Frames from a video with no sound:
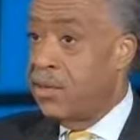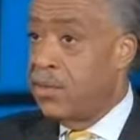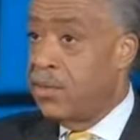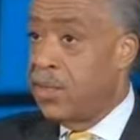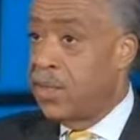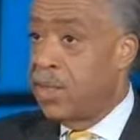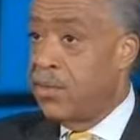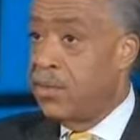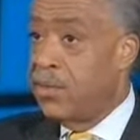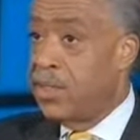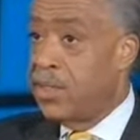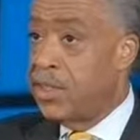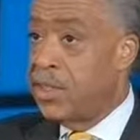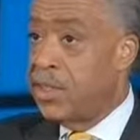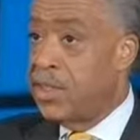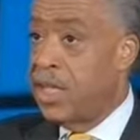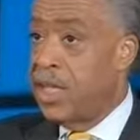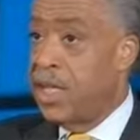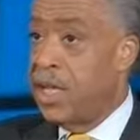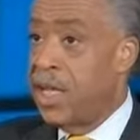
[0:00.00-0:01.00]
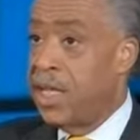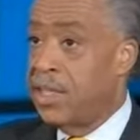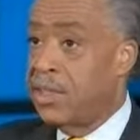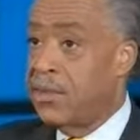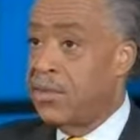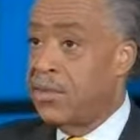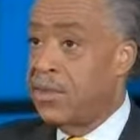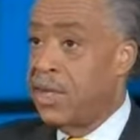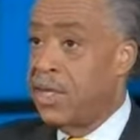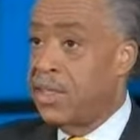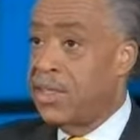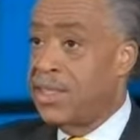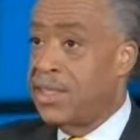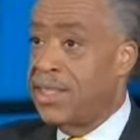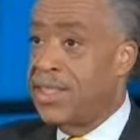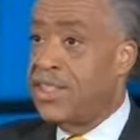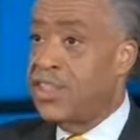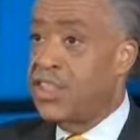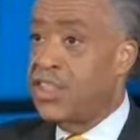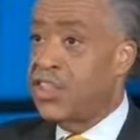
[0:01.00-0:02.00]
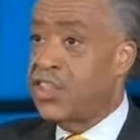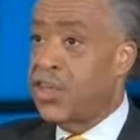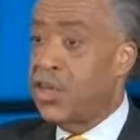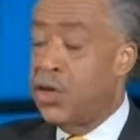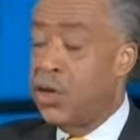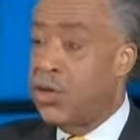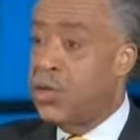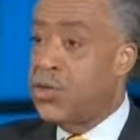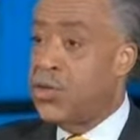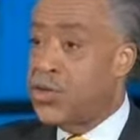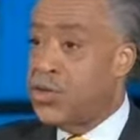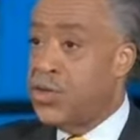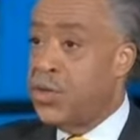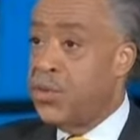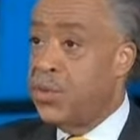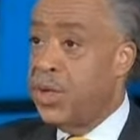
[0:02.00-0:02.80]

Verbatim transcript: Newt Gingrich is unlike the rest, this is closer.